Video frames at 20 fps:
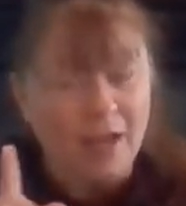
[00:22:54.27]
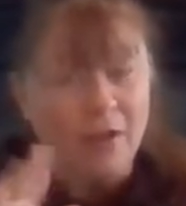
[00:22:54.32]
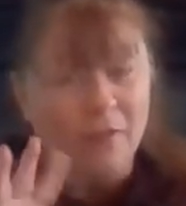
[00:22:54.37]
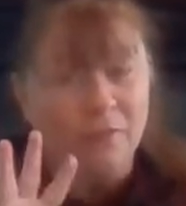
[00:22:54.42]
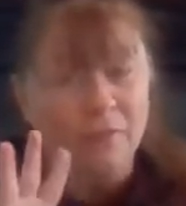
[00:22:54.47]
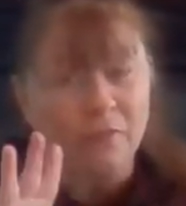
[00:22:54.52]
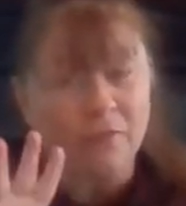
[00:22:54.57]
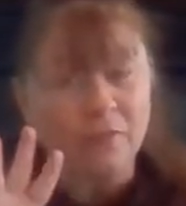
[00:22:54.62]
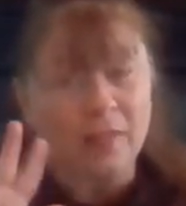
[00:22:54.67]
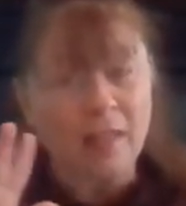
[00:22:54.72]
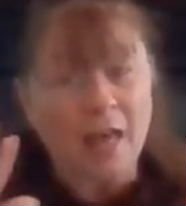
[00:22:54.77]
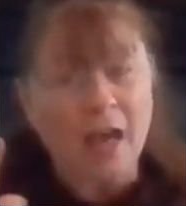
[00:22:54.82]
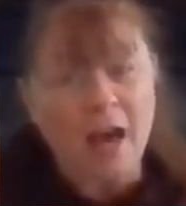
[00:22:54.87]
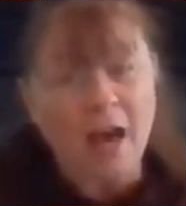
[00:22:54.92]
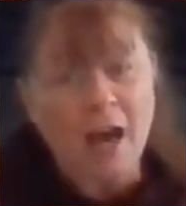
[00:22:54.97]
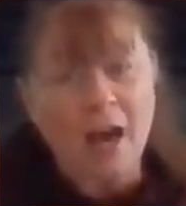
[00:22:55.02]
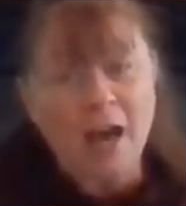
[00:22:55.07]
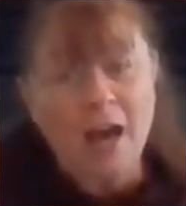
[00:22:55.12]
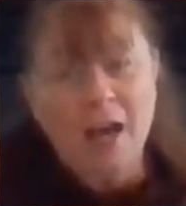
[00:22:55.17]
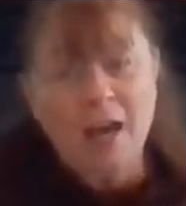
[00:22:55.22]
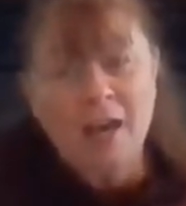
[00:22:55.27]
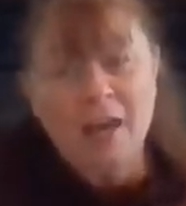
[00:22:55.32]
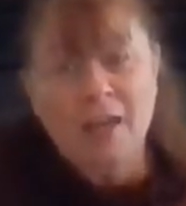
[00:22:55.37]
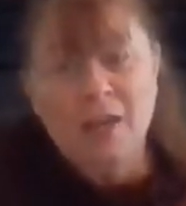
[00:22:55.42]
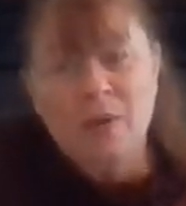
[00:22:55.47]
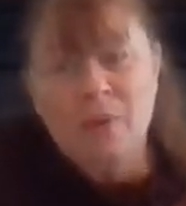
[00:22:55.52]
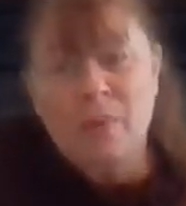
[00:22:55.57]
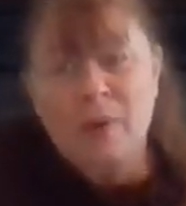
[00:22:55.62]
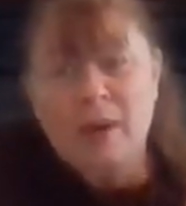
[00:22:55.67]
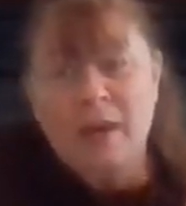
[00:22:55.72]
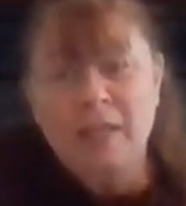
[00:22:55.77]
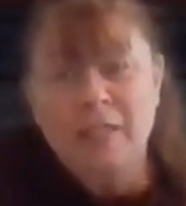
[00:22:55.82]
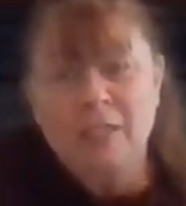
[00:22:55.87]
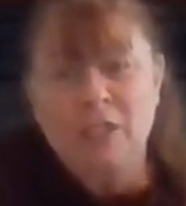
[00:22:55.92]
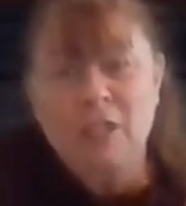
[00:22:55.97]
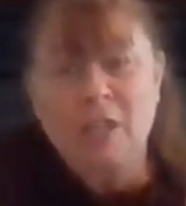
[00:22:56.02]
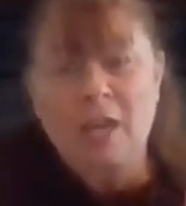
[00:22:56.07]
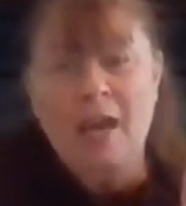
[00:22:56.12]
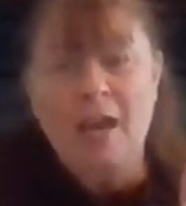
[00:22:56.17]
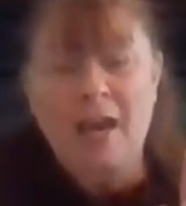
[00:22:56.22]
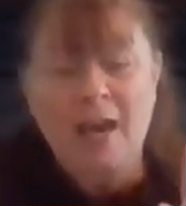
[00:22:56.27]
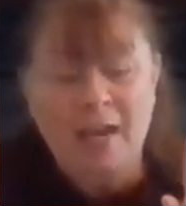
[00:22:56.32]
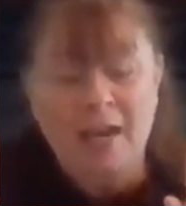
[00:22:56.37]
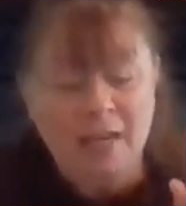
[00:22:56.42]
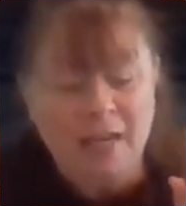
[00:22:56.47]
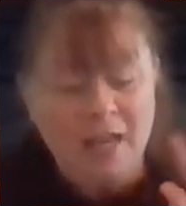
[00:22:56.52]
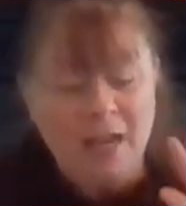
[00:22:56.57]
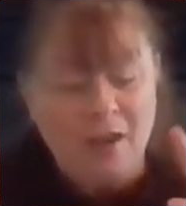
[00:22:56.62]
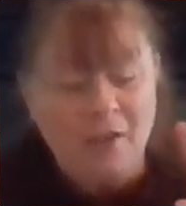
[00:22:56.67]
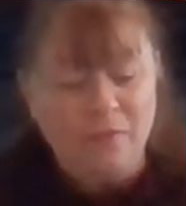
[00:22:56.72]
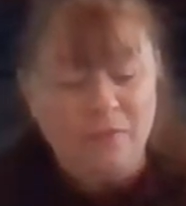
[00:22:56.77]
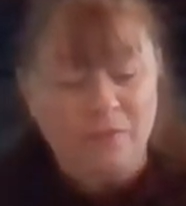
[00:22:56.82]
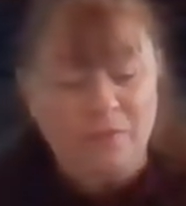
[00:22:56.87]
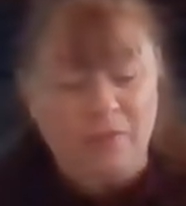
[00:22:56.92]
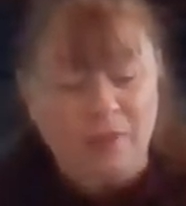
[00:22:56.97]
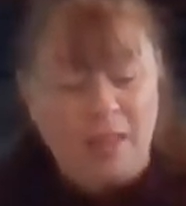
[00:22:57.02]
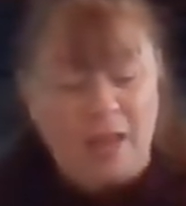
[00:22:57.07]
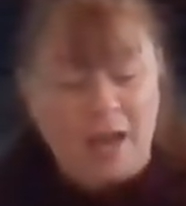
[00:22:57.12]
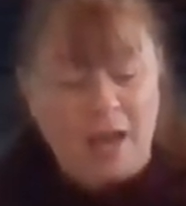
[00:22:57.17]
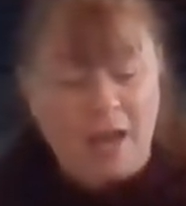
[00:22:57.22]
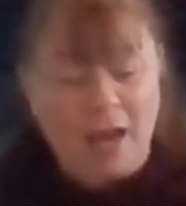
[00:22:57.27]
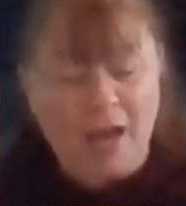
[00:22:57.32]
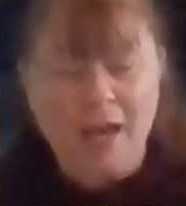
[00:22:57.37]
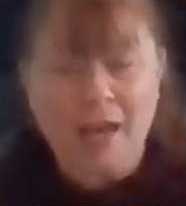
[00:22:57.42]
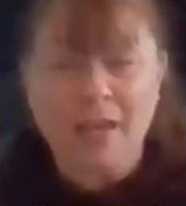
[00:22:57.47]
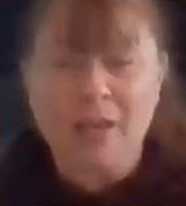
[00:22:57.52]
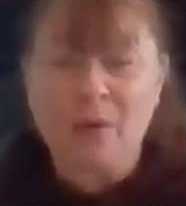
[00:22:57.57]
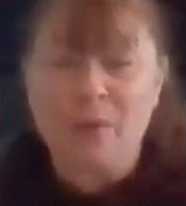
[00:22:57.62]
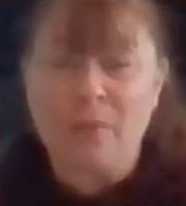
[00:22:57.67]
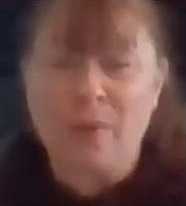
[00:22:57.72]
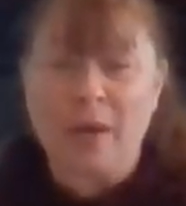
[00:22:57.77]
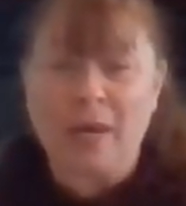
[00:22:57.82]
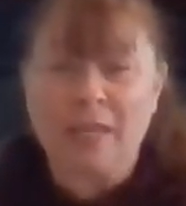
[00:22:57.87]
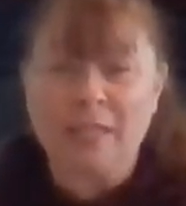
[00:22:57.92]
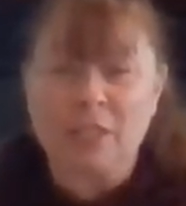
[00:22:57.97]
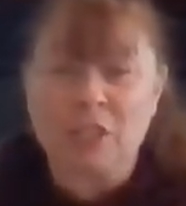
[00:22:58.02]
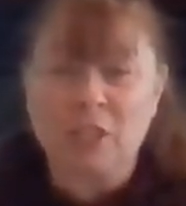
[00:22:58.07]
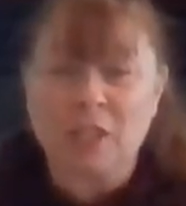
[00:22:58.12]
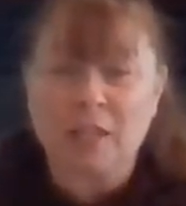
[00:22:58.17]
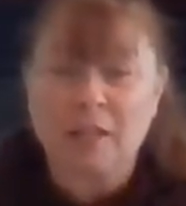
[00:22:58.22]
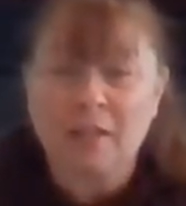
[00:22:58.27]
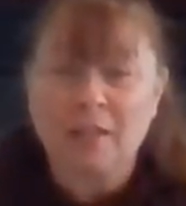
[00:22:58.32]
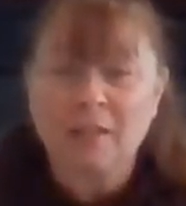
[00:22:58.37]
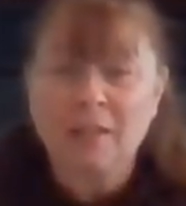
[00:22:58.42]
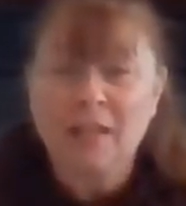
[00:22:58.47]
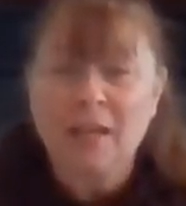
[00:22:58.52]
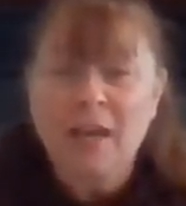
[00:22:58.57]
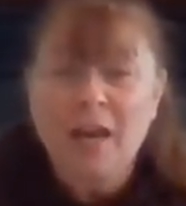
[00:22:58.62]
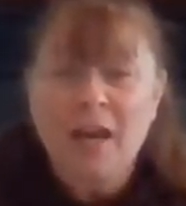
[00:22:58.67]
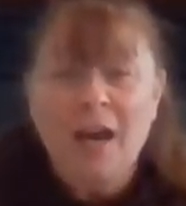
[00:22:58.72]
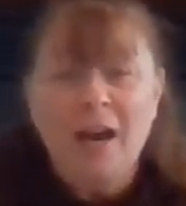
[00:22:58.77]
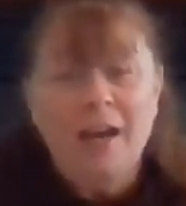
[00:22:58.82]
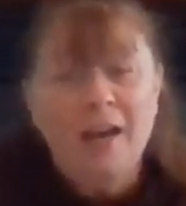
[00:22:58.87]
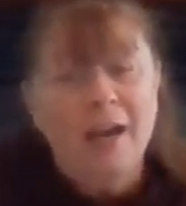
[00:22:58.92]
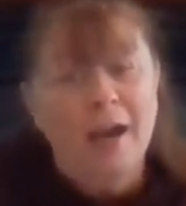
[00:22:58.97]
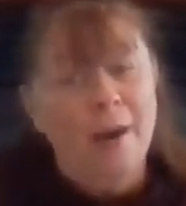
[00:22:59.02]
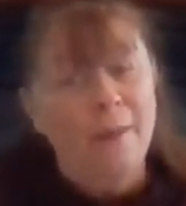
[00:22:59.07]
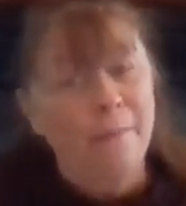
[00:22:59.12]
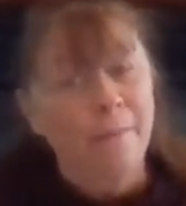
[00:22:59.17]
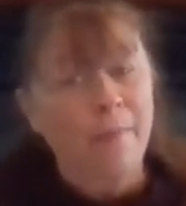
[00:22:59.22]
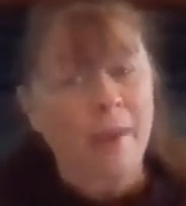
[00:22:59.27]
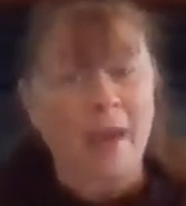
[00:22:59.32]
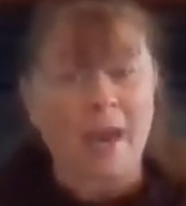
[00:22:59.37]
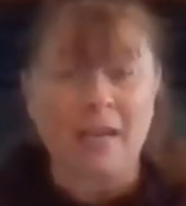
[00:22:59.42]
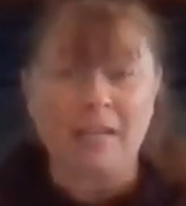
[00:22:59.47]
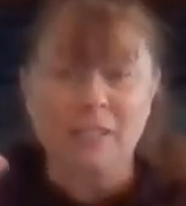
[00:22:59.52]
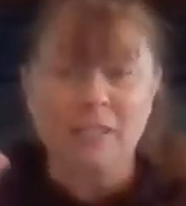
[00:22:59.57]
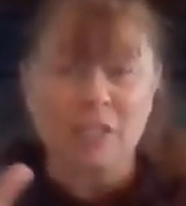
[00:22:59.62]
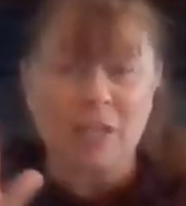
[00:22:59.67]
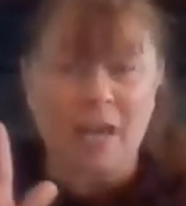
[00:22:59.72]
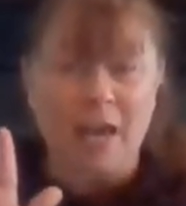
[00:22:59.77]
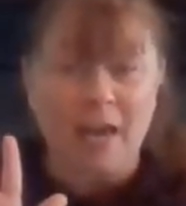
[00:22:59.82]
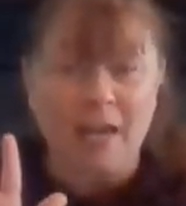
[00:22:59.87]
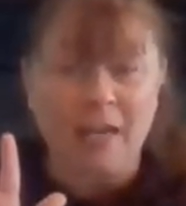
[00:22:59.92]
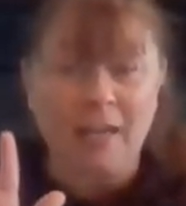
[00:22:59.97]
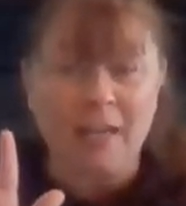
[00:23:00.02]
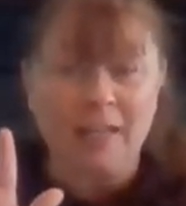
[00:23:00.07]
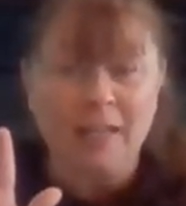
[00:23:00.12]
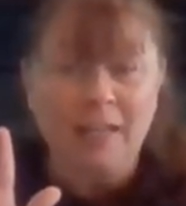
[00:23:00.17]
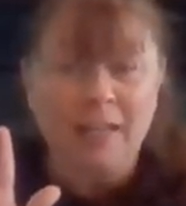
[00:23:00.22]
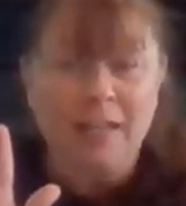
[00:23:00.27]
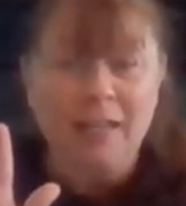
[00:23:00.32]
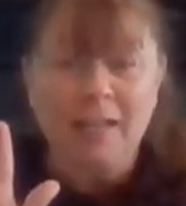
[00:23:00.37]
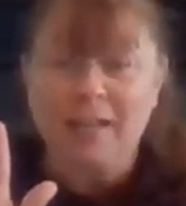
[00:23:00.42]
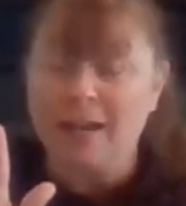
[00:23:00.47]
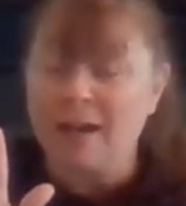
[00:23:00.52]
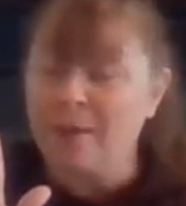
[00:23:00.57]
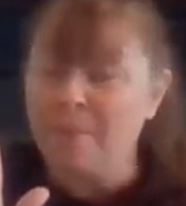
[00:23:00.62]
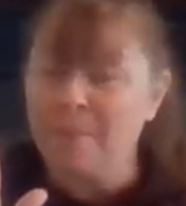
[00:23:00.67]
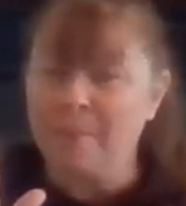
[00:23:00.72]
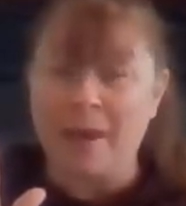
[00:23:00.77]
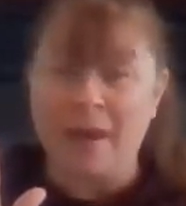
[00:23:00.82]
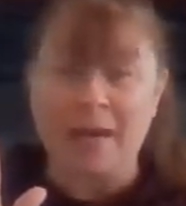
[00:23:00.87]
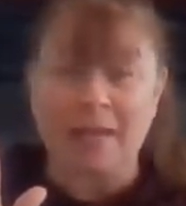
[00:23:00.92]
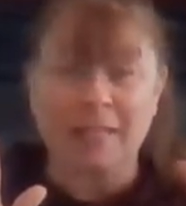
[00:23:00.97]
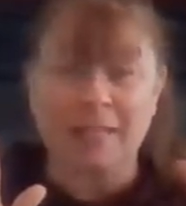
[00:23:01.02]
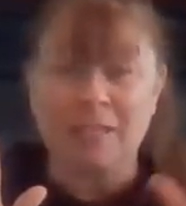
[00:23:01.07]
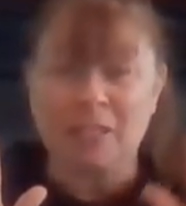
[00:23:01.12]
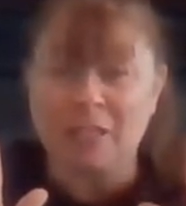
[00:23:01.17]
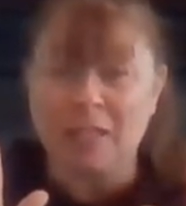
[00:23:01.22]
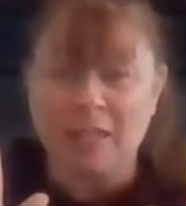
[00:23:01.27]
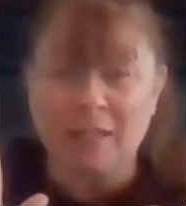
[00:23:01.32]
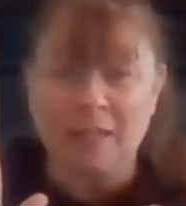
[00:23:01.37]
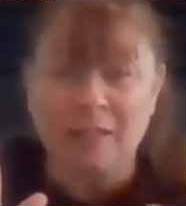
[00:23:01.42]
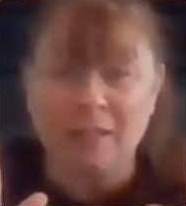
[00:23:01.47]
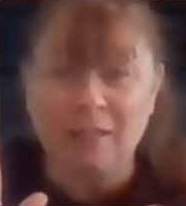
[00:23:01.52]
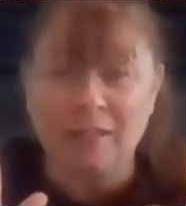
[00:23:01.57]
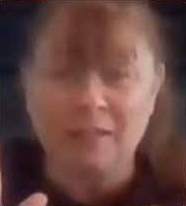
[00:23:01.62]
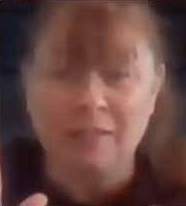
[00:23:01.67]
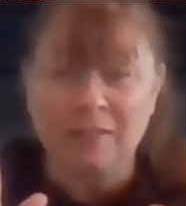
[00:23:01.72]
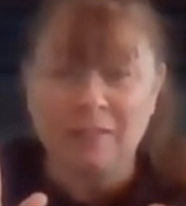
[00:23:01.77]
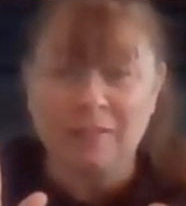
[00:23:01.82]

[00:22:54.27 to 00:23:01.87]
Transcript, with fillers: Fly away, Jack. Fly away, Jill. Come back, Jack. Come back, Jill.